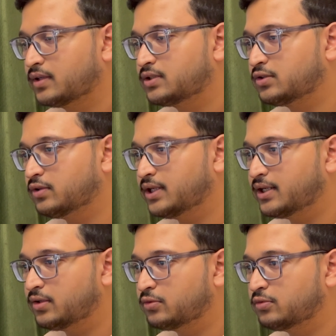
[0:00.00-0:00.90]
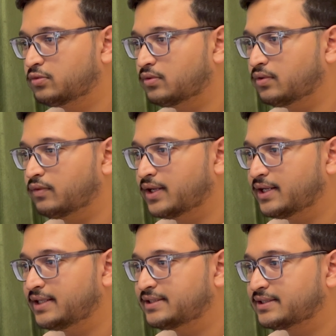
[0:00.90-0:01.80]
So here
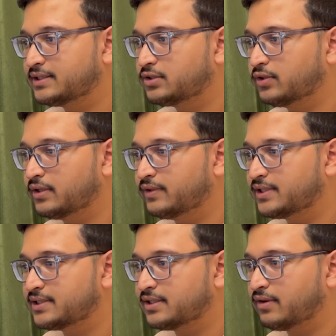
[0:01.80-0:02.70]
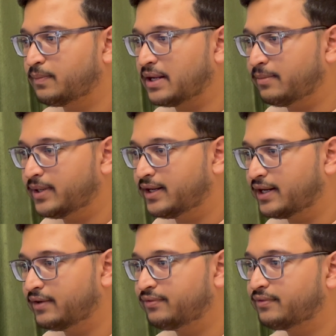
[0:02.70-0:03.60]
one disk is showing, which is our primary drive.